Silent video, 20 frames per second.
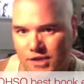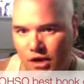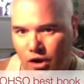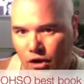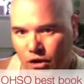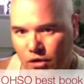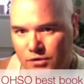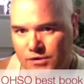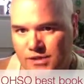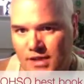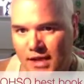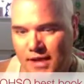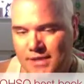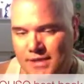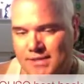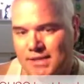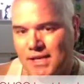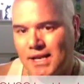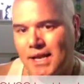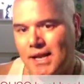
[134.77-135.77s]
how to let
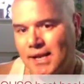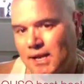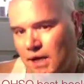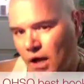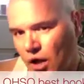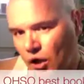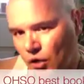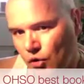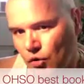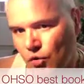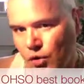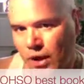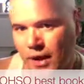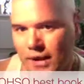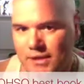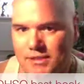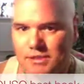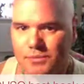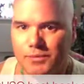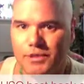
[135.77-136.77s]
go, how to be
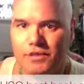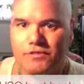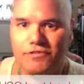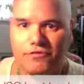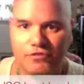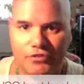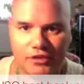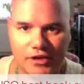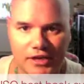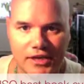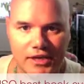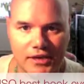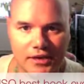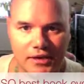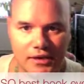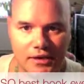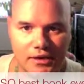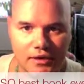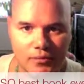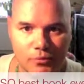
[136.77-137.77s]
free in
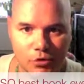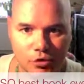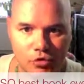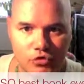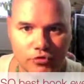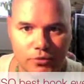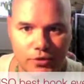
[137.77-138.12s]
movement.